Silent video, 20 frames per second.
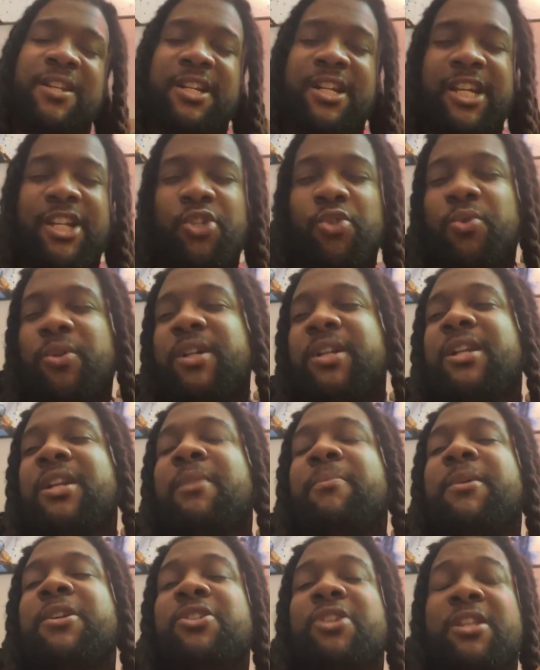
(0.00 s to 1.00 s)
philodendron
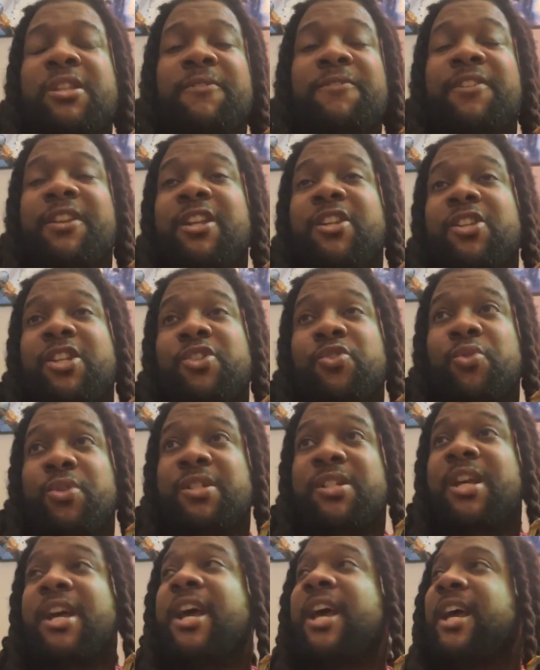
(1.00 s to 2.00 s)
and a bunch of other
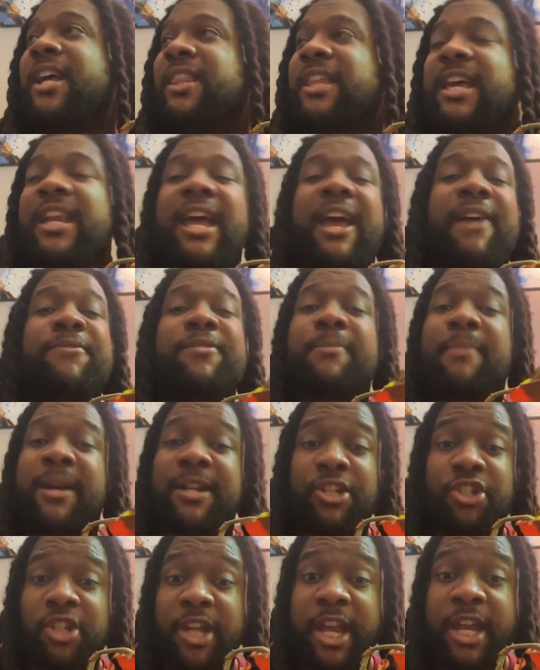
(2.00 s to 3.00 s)
philodendrons that have
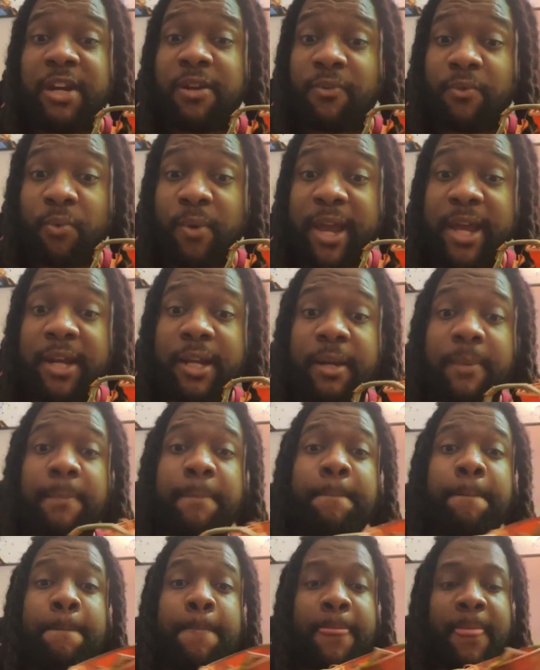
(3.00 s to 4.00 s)
somebody shade of red in
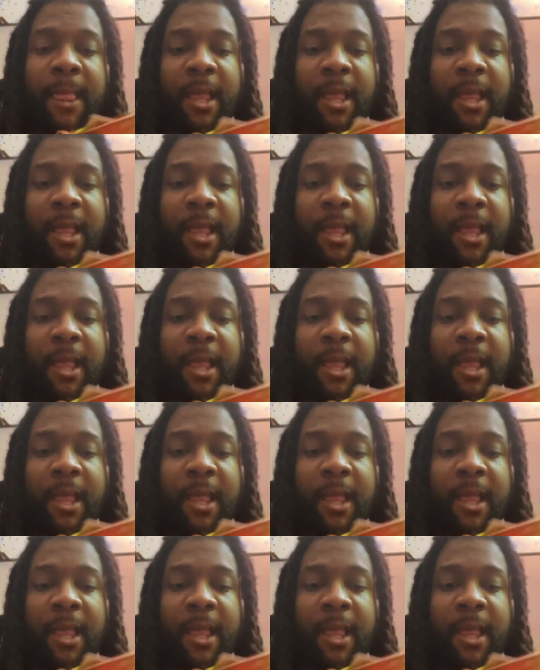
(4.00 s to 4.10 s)
them.